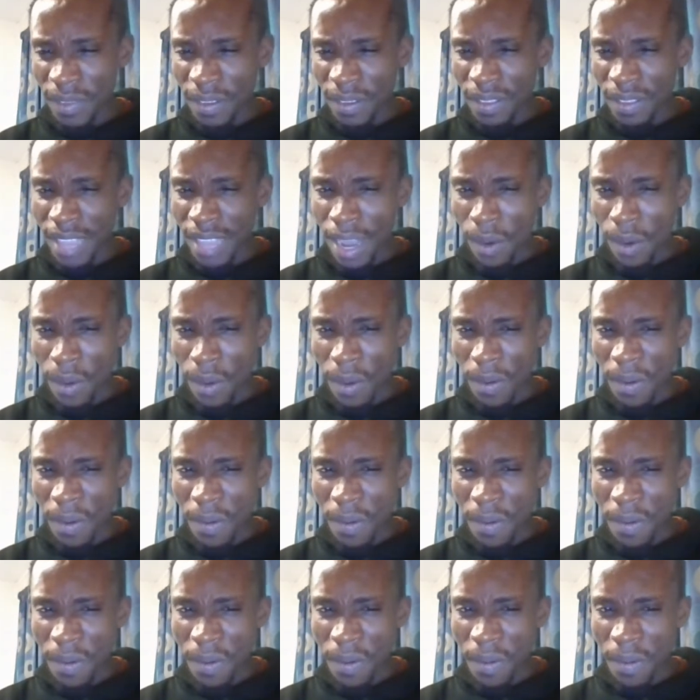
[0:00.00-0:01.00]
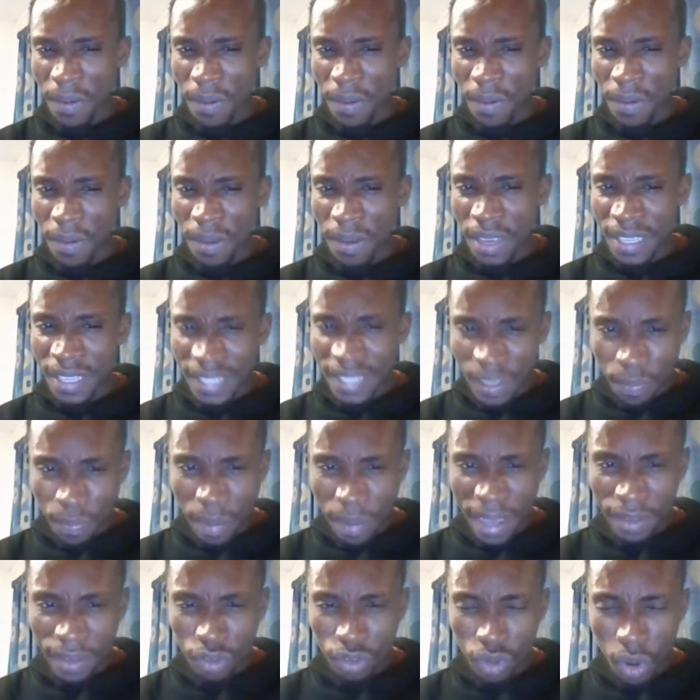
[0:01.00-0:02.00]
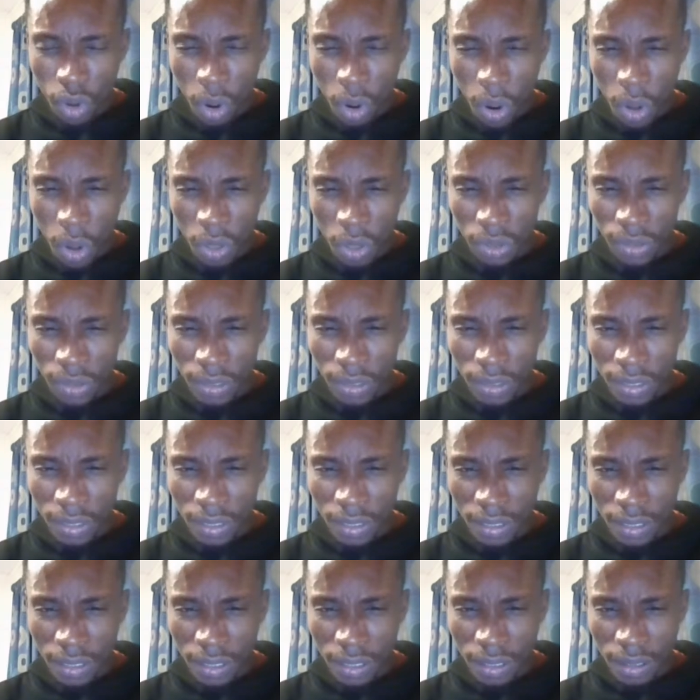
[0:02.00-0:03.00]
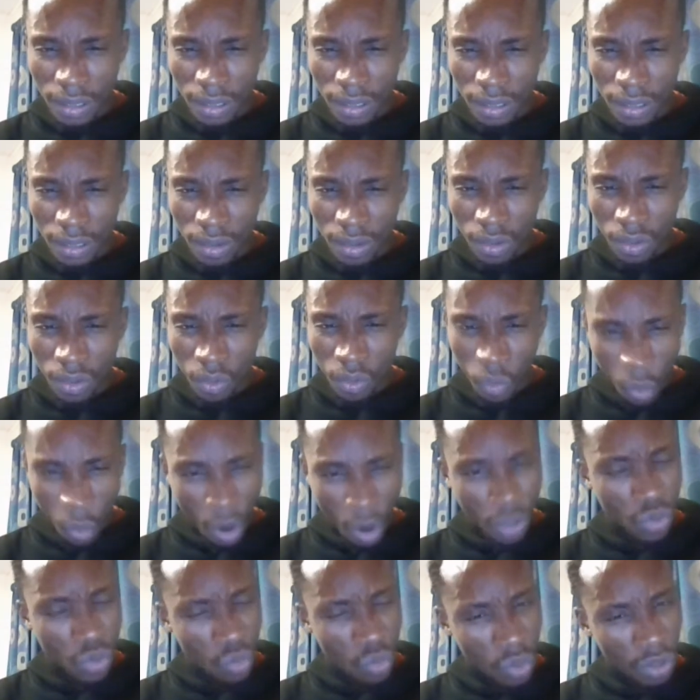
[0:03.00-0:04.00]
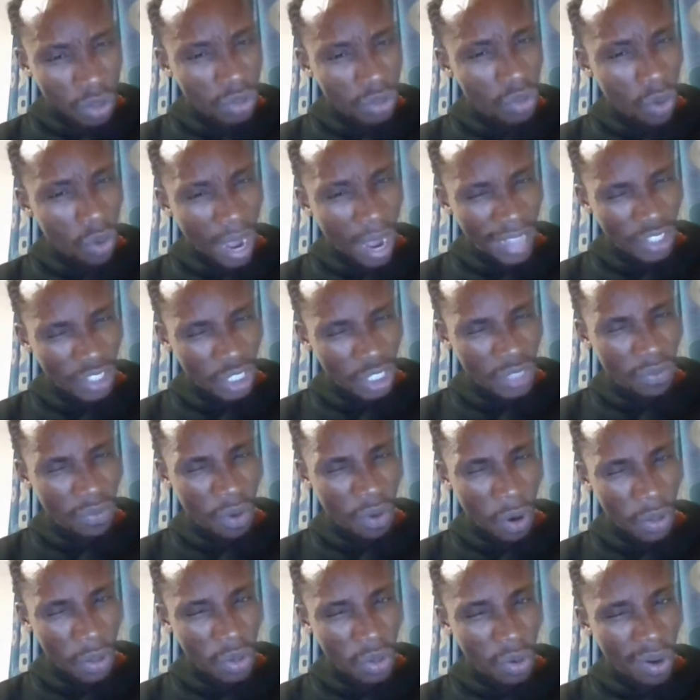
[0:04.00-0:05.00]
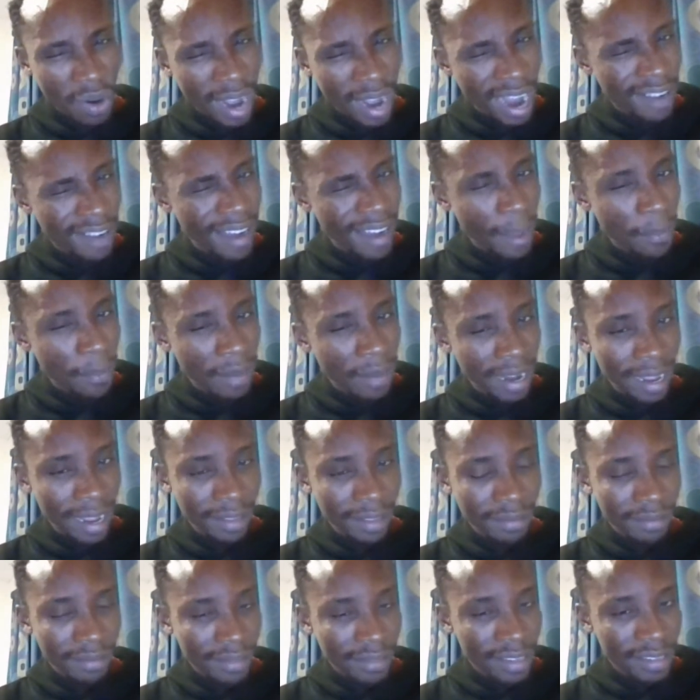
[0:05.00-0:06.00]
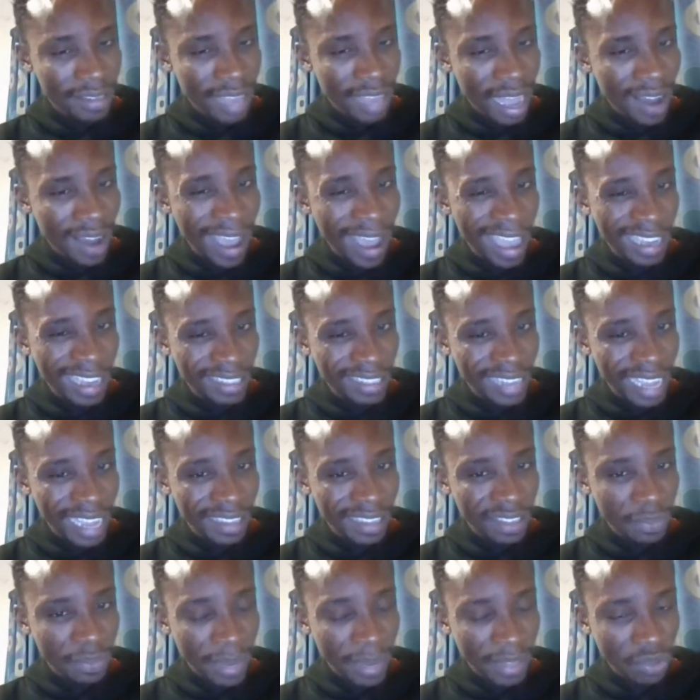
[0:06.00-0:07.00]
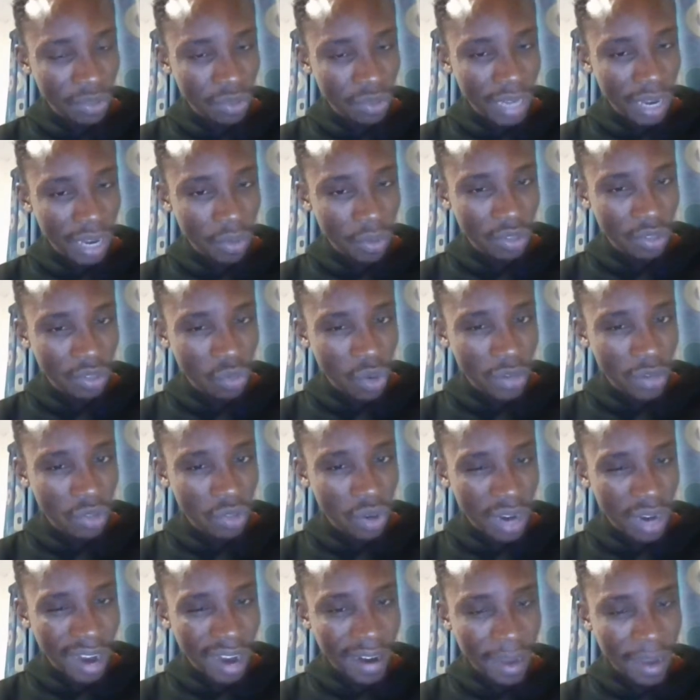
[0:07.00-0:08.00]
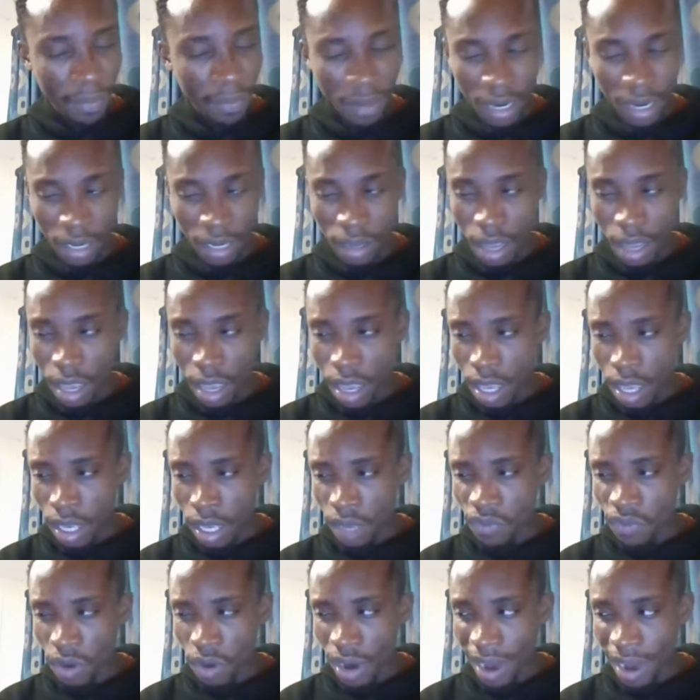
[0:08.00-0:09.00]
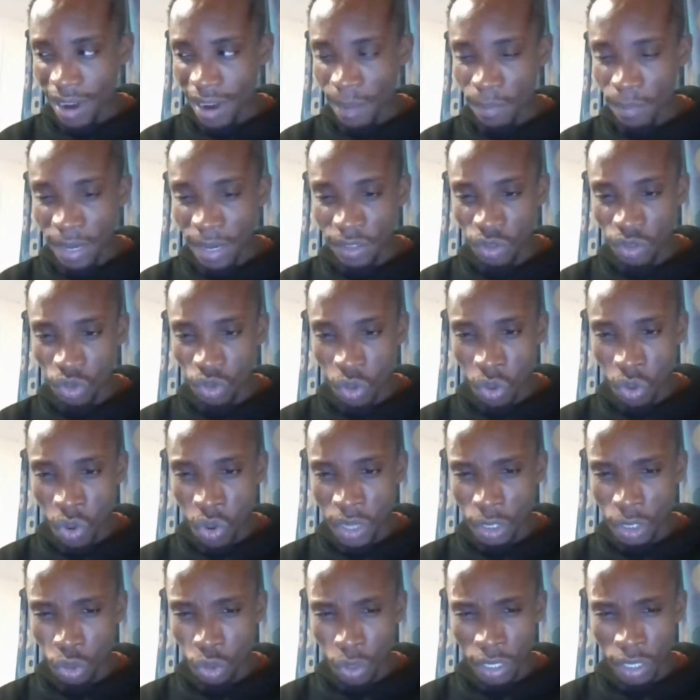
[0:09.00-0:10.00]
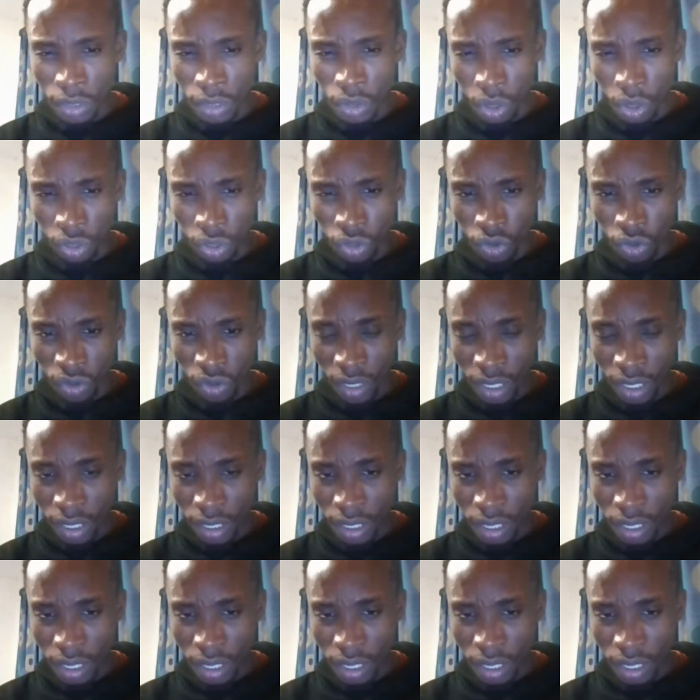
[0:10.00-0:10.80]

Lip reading: Now, it depends on what you want to achieve or your career plan. This is how I answer this particular question. What is your career plan? If your career plan is to go into industry,